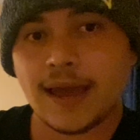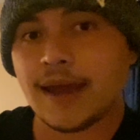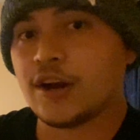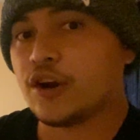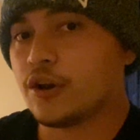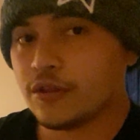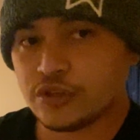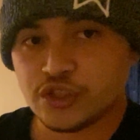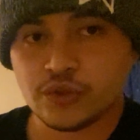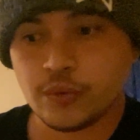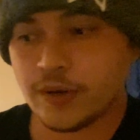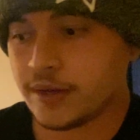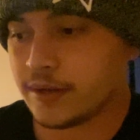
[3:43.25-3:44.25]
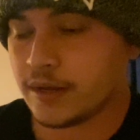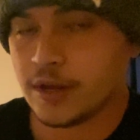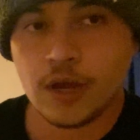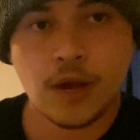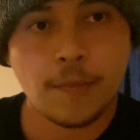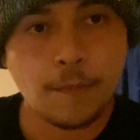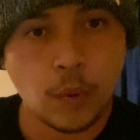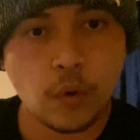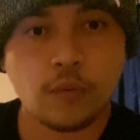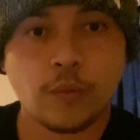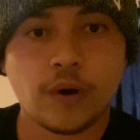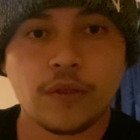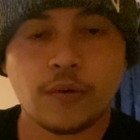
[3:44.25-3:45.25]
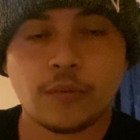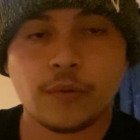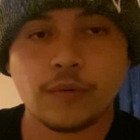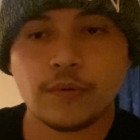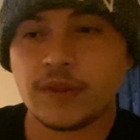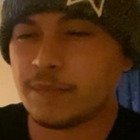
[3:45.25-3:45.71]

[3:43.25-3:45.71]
and another student both went on the road.